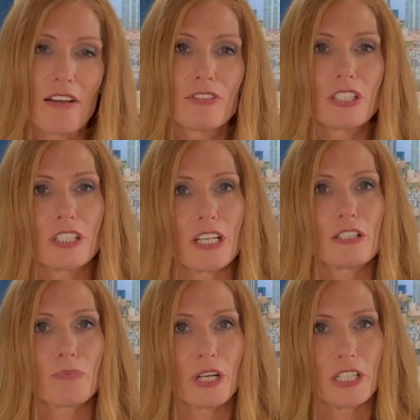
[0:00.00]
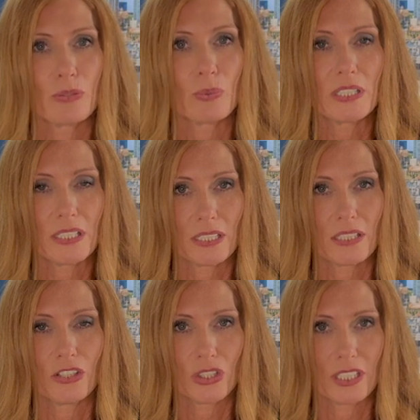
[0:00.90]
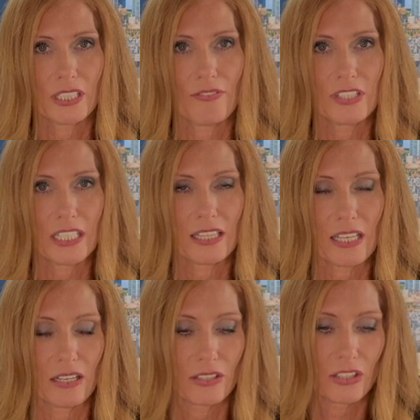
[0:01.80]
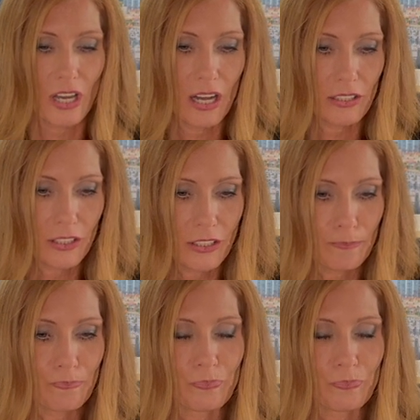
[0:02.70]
average sales price was $617,000.